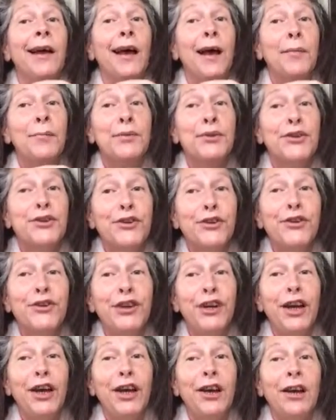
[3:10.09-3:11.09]
I'm still
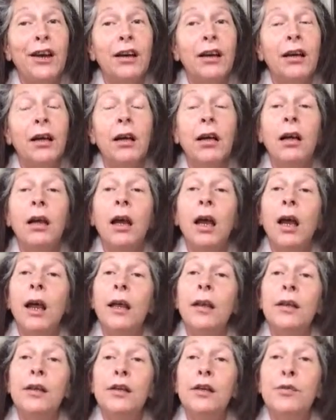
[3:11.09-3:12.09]
young.
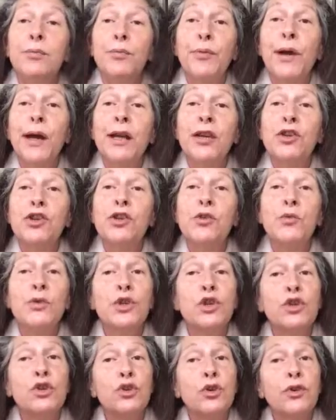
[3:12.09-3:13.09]
And the depression
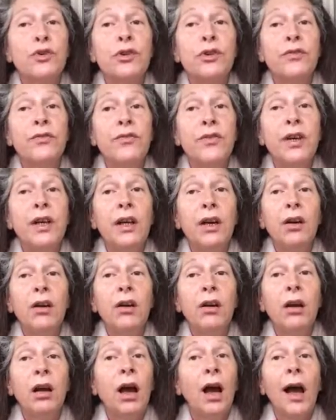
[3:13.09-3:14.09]
was so
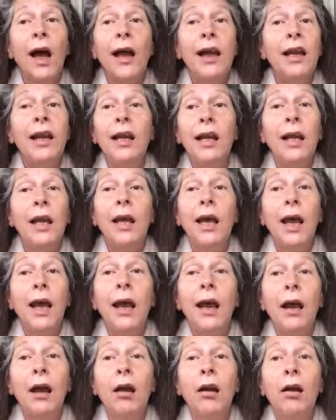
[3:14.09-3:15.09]
severe, I didn't
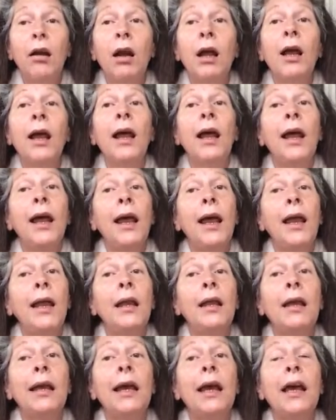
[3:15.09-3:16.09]
care.
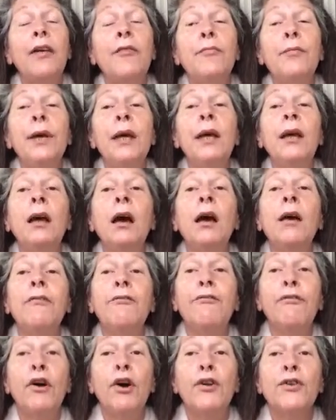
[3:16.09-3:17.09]
And it gave me a
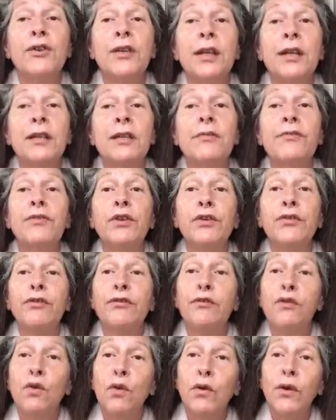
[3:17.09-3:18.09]
false sense of
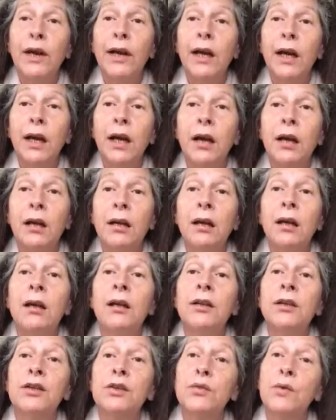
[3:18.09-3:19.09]
euphoria.
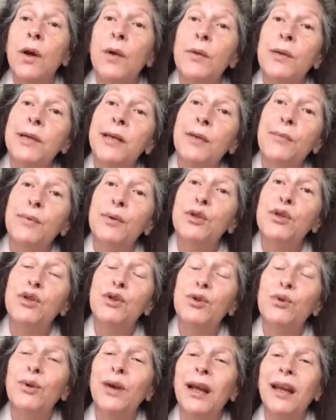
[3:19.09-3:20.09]
So I was able
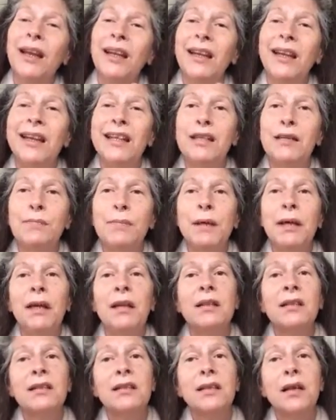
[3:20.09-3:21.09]
to at least be
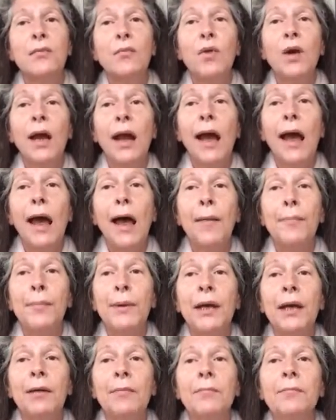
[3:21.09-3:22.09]
somewhat
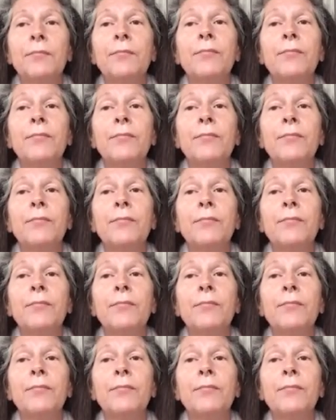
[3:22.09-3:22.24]
happy.